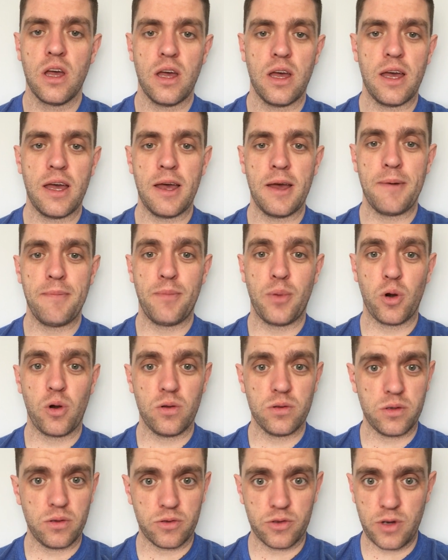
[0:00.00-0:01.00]
But
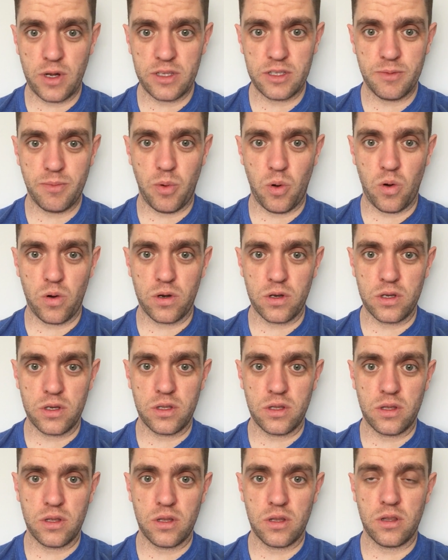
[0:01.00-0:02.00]
also
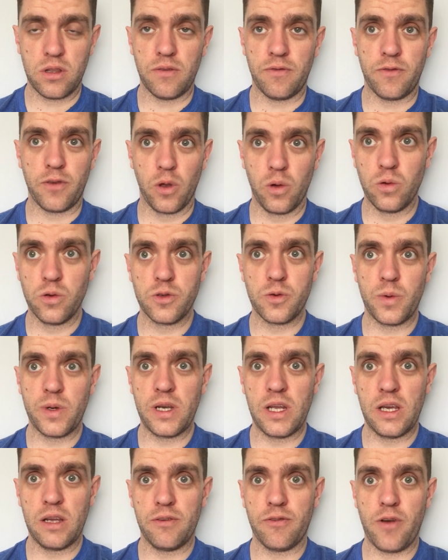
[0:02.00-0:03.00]
transporting the fuels we
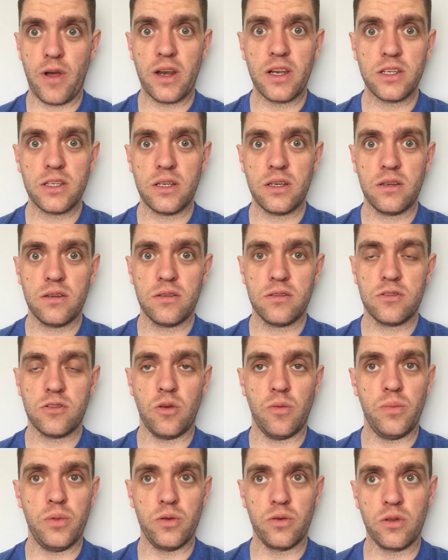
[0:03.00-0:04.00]
need for energy,
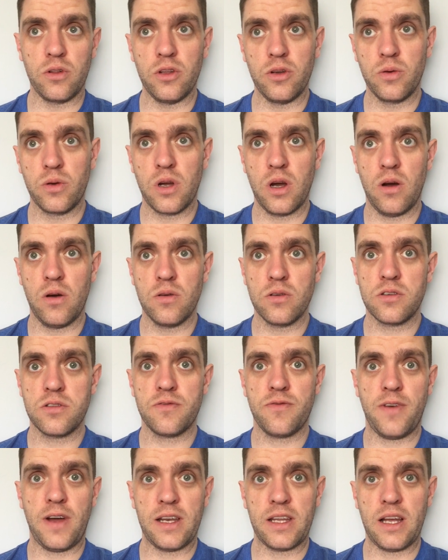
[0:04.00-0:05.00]
so blood glucose,
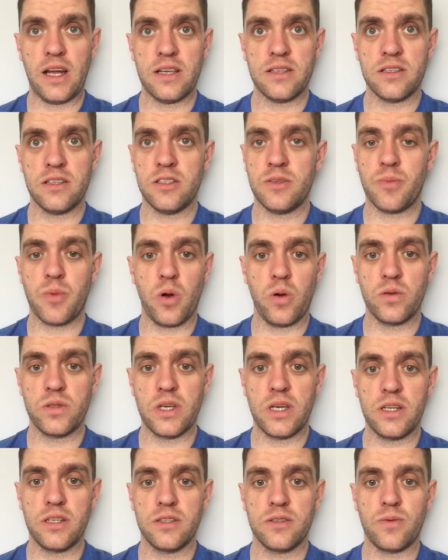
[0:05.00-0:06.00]
fatty acids,
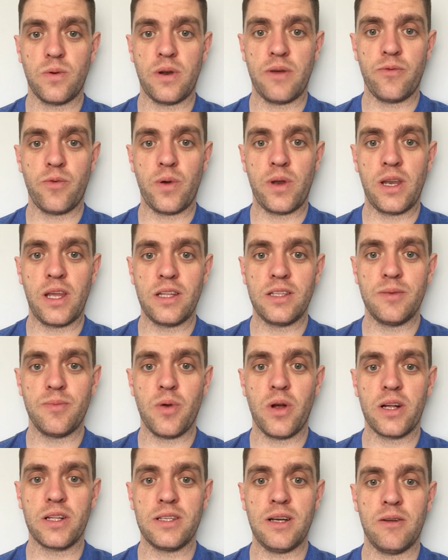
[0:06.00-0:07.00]
proteins, whatever we need to
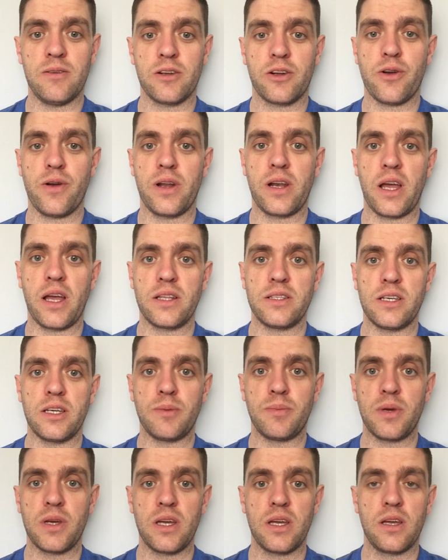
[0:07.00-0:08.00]
break down to create
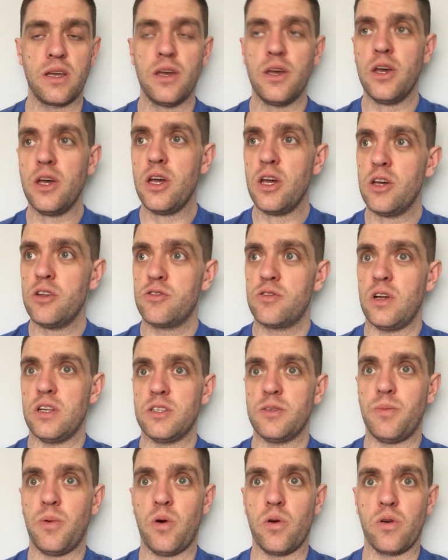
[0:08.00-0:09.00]
ATP,
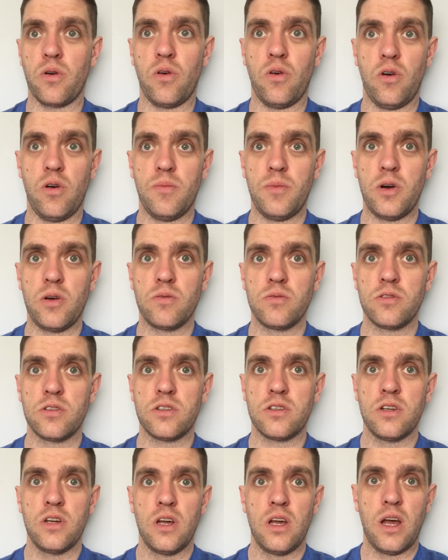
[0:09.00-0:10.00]
transporting
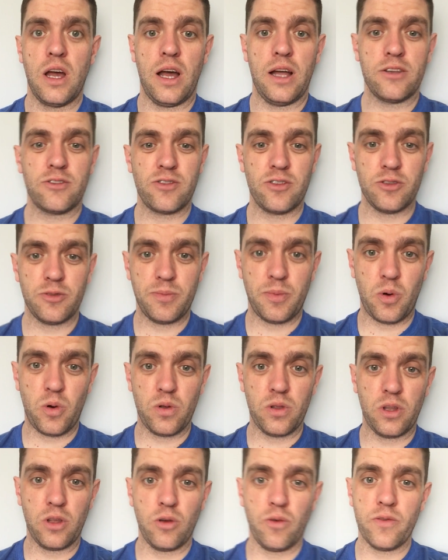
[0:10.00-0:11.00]
hormones, and
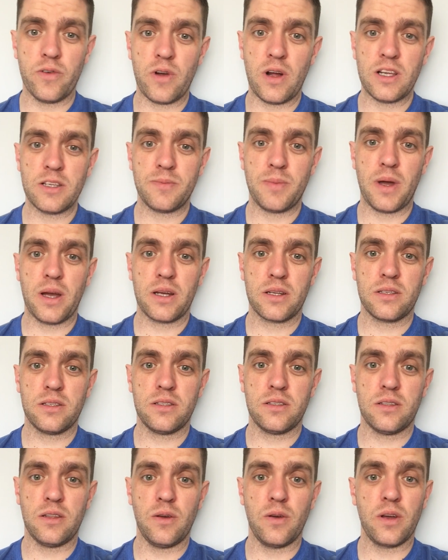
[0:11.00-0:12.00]
transporting the other
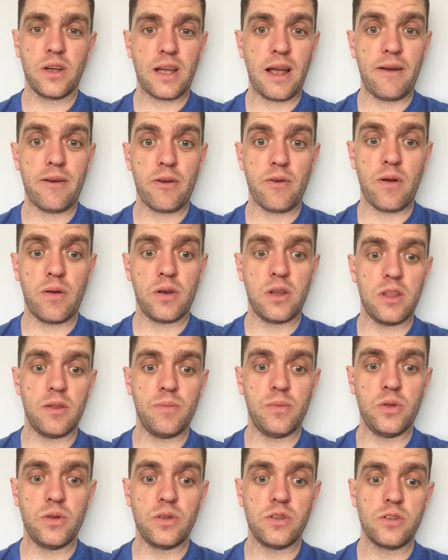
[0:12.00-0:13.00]
aspects that are carried around in the
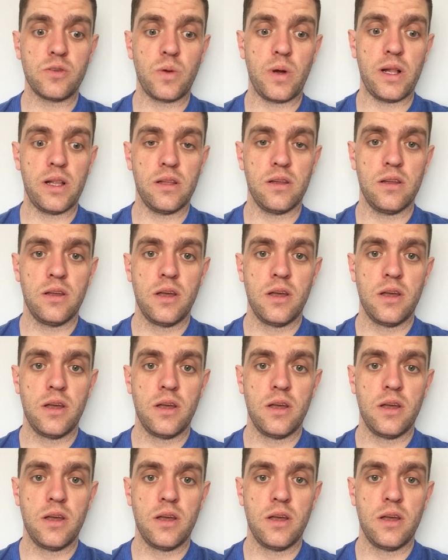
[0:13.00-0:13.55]
blood as well.